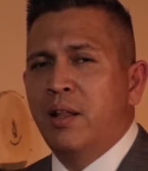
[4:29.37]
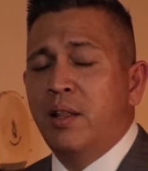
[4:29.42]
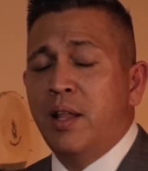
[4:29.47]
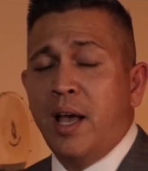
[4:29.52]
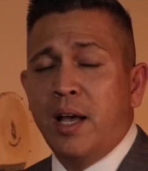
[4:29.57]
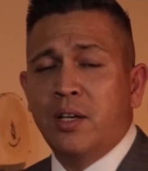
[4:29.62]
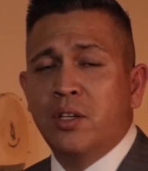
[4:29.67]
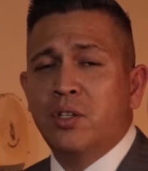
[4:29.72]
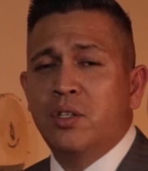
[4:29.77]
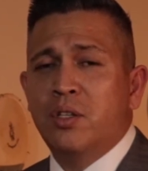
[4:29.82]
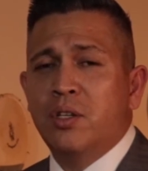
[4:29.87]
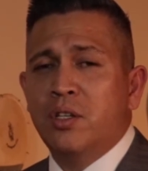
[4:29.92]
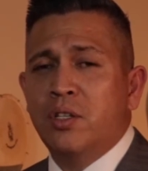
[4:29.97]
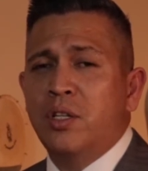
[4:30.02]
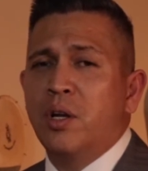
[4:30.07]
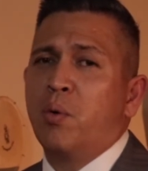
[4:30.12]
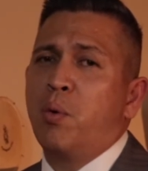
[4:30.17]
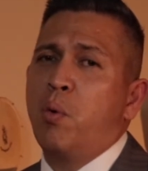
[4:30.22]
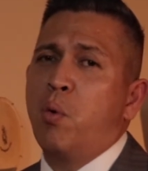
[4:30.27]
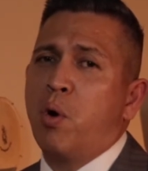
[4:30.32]
Next
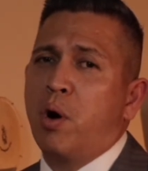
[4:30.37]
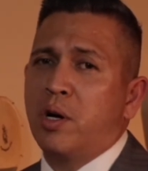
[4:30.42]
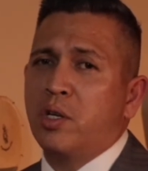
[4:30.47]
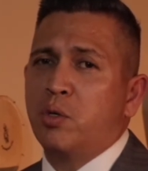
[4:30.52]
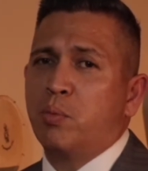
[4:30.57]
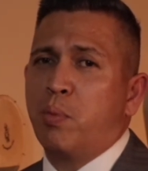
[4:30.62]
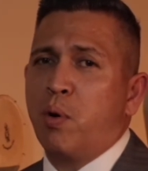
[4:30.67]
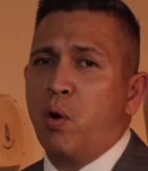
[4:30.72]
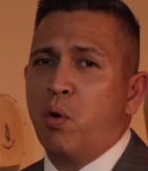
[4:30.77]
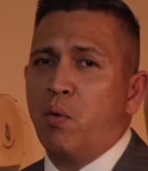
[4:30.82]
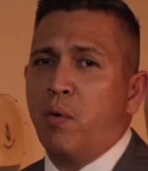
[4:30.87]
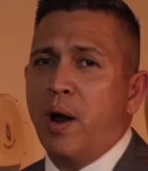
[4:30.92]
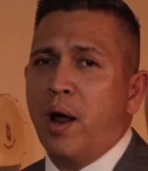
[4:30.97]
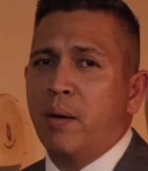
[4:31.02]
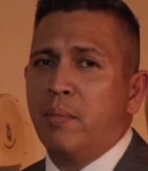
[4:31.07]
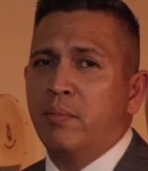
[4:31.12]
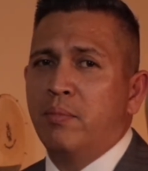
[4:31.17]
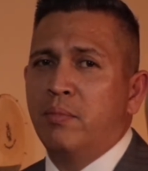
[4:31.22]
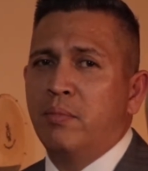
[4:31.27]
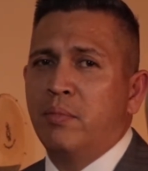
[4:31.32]
is the rewards
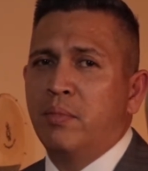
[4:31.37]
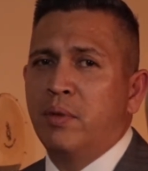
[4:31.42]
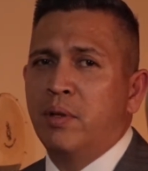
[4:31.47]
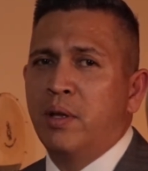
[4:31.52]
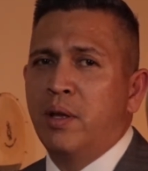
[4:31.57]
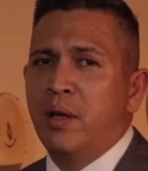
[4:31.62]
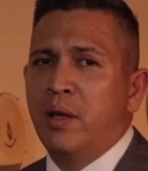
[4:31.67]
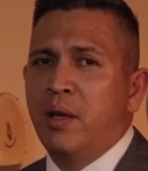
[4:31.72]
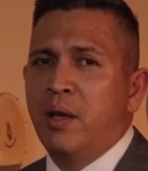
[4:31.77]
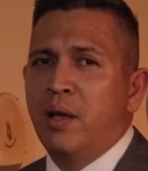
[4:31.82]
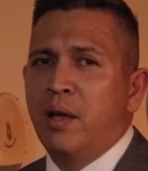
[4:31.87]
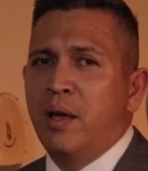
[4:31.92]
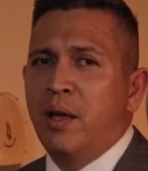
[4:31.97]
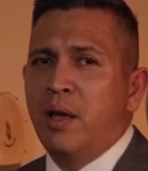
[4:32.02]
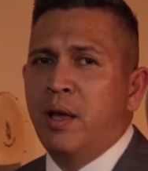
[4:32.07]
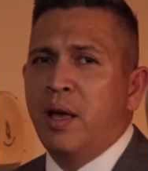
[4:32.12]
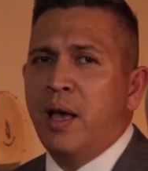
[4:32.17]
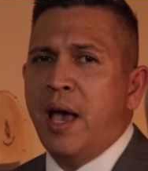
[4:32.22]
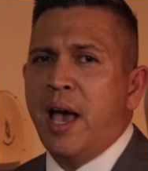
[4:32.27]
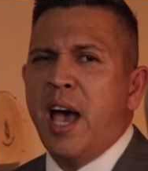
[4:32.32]
program.
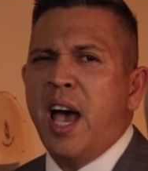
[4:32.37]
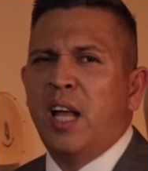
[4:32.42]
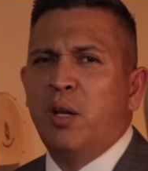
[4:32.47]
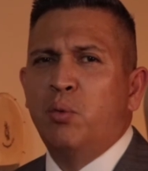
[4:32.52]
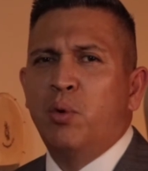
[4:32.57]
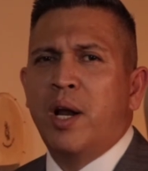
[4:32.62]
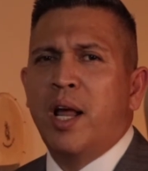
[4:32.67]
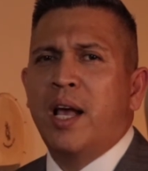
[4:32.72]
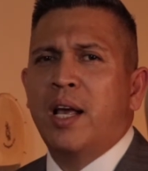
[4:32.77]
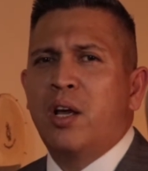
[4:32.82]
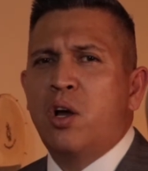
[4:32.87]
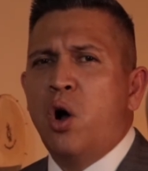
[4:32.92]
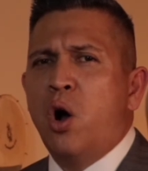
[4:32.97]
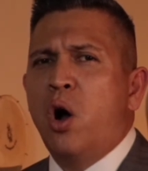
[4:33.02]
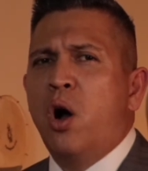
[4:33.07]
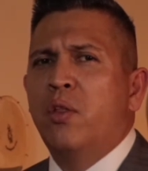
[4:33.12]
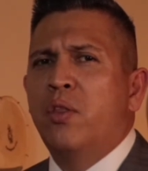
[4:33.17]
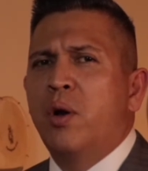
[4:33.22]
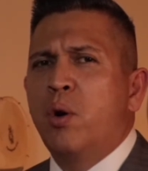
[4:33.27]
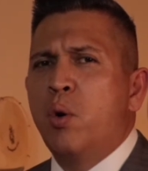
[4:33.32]
Add what I
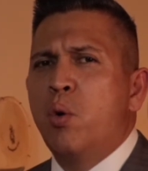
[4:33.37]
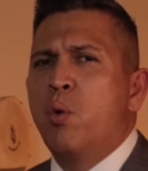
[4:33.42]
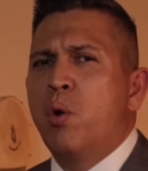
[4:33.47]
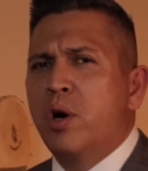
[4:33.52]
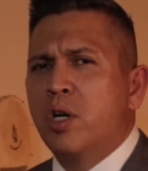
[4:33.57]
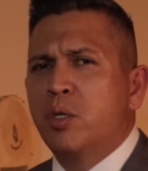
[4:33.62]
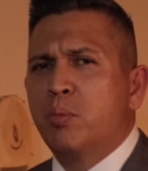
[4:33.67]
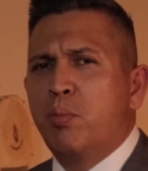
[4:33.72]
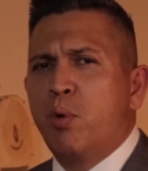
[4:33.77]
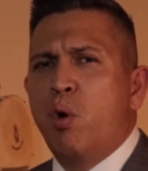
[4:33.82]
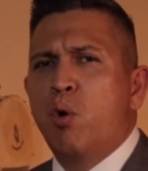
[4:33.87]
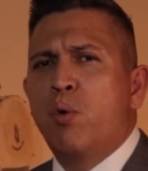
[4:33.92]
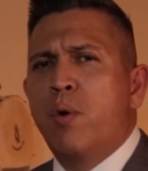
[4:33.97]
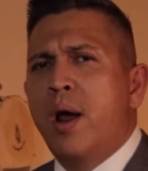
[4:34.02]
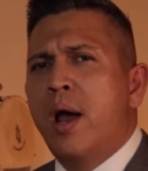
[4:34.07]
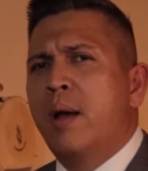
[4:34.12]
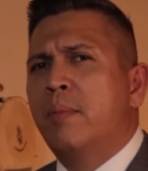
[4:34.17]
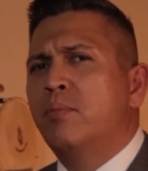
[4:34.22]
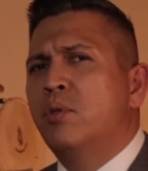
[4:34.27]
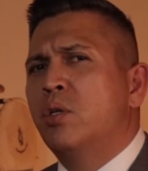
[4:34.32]
call the rewards
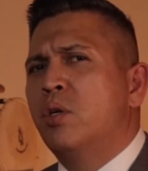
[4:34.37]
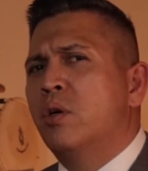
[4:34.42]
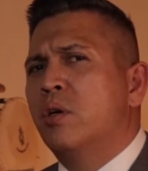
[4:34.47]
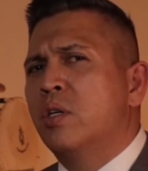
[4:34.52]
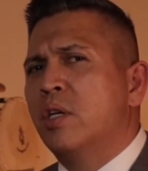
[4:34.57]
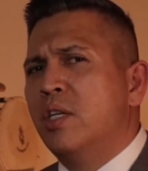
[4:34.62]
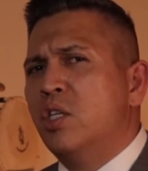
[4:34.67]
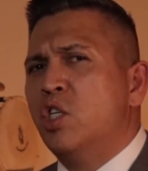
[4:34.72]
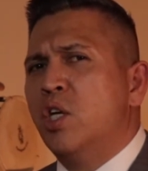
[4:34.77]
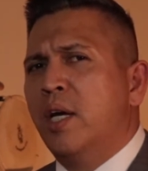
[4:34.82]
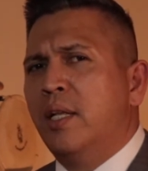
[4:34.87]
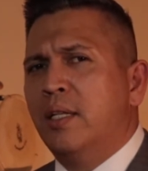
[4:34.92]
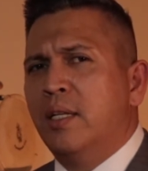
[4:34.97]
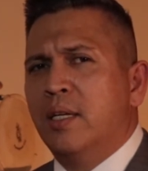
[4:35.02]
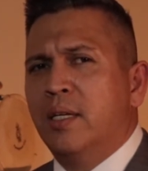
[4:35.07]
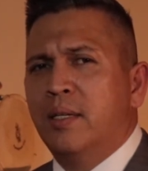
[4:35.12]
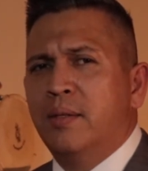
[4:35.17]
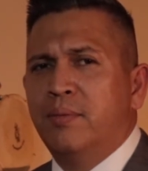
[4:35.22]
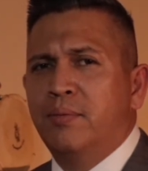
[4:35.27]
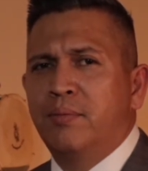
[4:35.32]
program to your
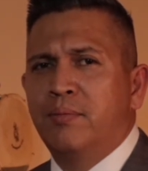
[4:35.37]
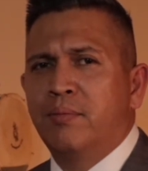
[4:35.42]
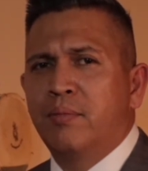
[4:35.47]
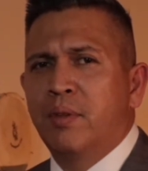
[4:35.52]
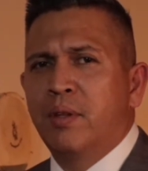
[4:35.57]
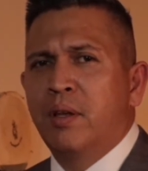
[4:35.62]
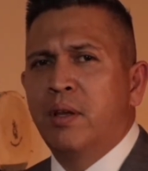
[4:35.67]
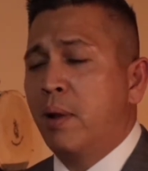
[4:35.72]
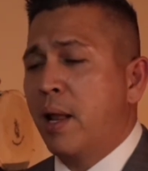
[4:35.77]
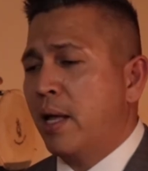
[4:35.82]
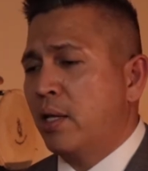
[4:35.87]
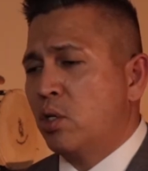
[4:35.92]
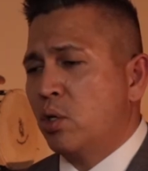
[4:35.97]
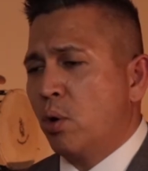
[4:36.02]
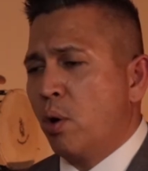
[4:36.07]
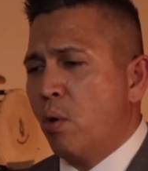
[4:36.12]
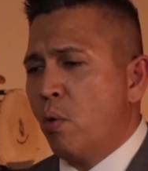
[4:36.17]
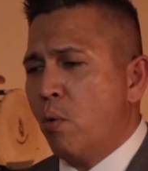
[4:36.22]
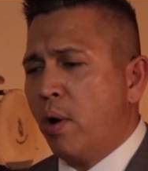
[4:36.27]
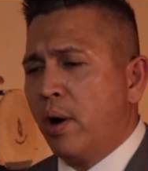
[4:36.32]
agenda. Plan
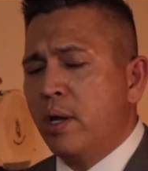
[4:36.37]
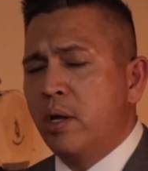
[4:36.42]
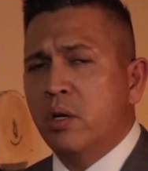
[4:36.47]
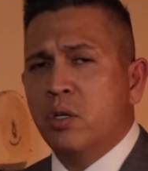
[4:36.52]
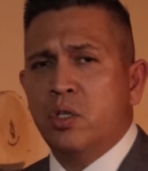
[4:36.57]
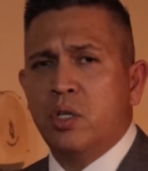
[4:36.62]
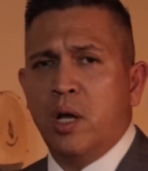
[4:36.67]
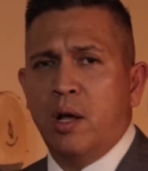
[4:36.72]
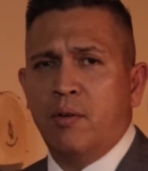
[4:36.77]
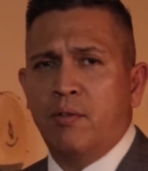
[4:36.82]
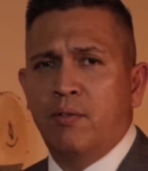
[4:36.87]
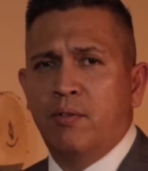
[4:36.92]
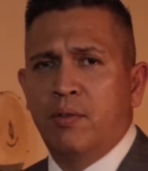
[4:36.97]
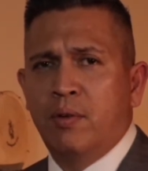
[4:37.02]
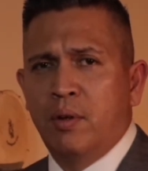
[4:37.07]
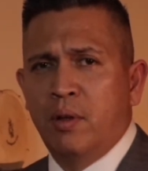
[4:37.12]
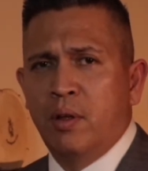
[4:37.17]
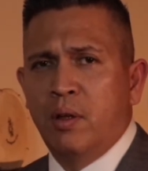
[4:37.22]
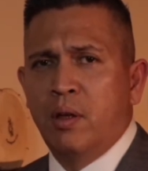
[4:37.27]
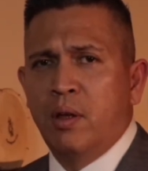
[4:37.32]
to reward yourself
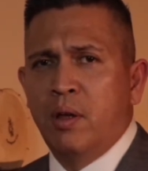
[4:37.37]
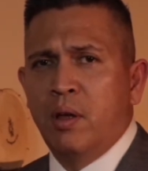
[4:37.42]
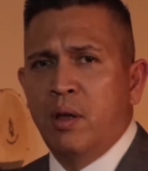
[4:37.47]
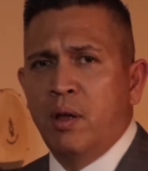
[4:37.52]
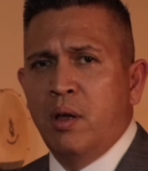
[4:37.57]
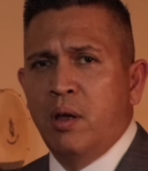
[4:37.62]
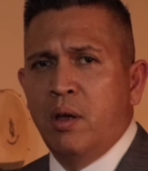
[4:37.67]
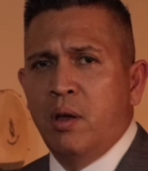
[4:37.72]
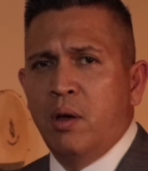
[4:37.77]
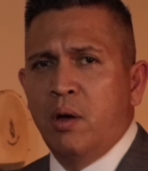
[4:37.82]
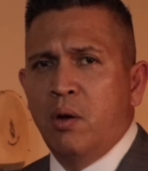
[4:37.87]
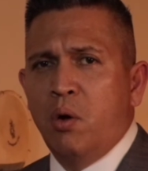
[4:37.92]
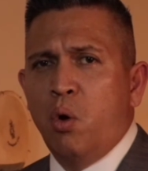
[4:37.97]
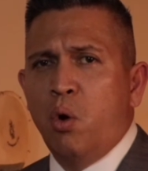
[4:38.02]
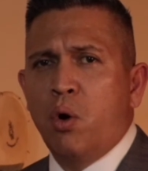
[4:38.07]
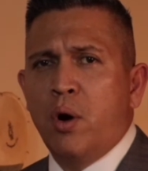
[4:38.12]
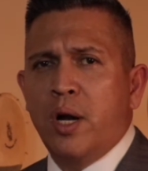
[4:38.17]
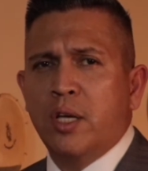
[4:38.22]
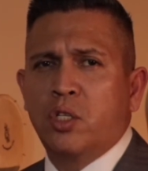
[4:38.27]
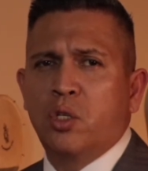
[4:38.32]

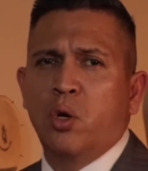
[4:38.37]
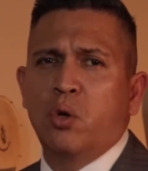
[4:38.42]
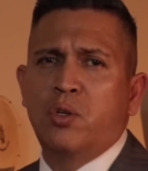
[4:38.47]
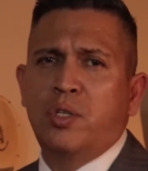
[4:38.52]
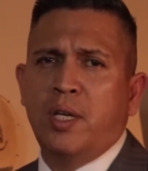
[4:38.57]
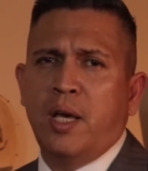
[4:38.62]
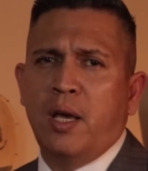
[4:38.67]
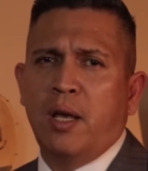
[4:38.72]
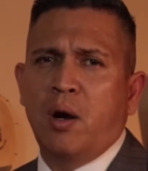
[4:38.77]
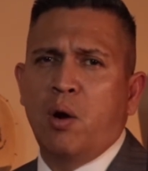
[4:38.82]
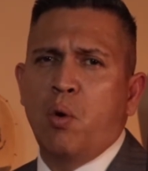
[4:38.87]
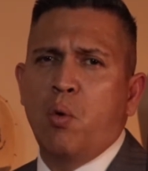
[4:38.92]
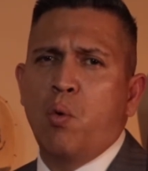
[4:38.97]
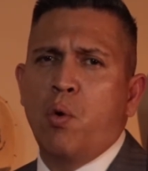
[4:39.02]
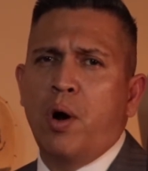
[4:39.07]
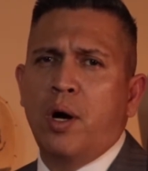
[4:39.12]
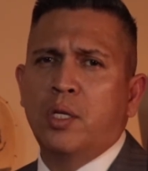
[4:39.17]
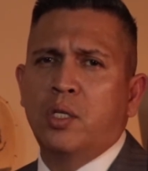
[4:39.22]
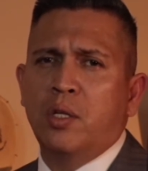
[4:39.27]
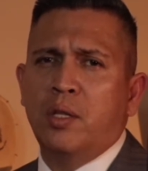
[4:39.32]
or associate a
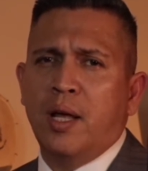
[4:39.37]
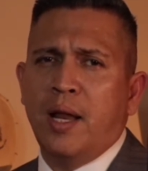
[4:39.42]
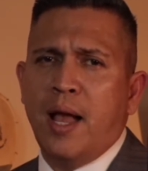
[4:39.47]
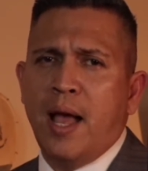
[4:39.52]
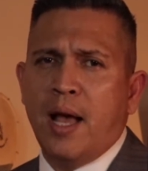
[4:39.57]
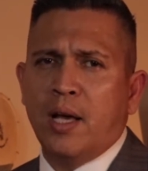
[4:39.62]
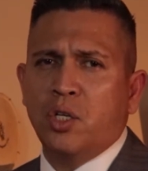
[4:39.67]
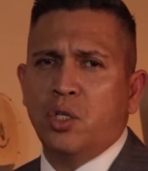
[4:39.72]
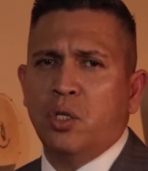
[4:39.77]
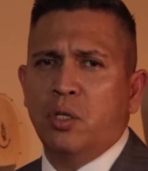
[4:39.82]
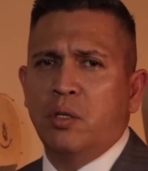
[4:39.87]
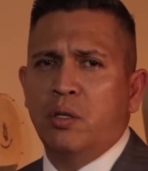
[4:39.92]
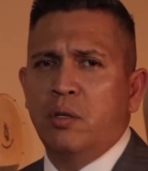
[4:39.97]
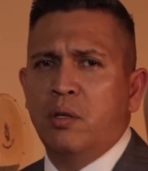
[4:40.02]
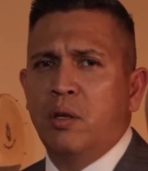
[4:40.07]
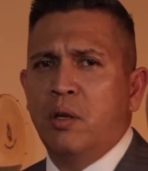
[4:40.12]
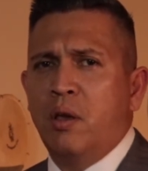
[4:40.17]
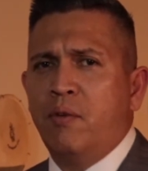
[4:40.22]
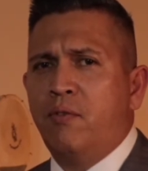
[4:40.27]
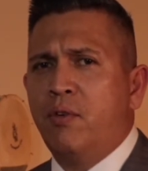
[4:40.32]
reward to that action
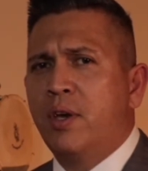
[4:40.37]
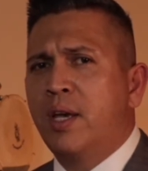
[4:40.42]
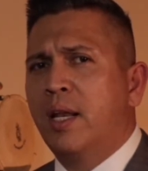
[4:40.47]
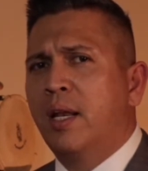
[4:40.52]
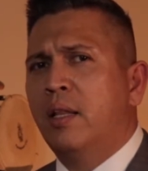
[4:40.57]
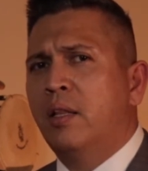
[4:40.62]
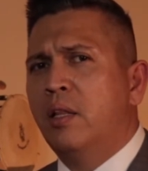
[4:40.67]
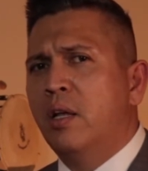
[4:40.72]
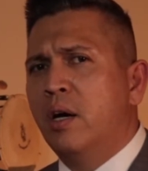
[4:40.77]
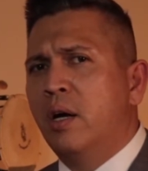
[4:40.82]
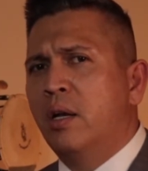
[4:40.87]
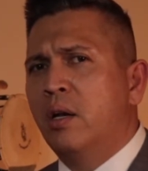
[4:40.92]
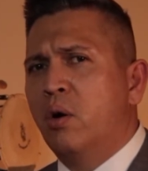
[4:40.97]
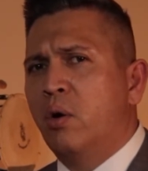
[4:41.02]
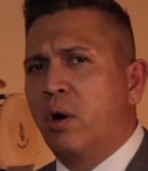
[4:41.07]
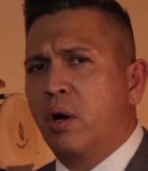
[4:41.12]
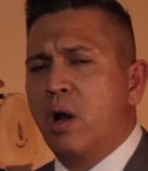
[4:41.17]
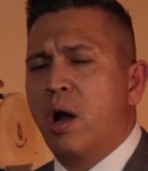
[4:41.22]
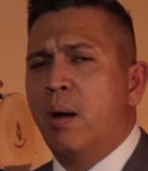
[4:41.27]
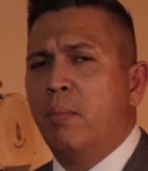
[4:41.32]
if you get it done
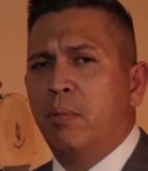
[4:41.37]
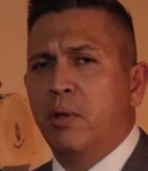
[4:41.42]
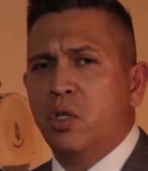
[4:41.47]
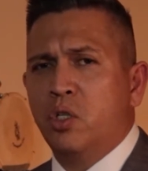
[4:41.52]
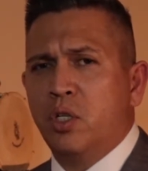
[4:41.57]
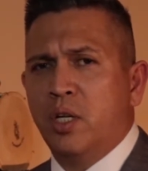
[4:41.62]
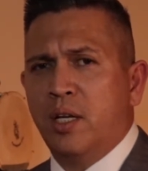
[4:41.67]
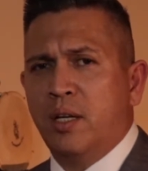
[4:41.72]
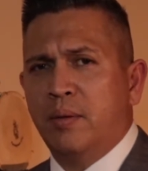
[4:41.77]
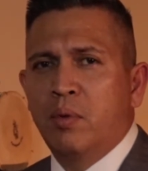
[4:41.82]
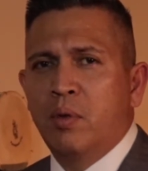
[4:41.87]
or accomplished.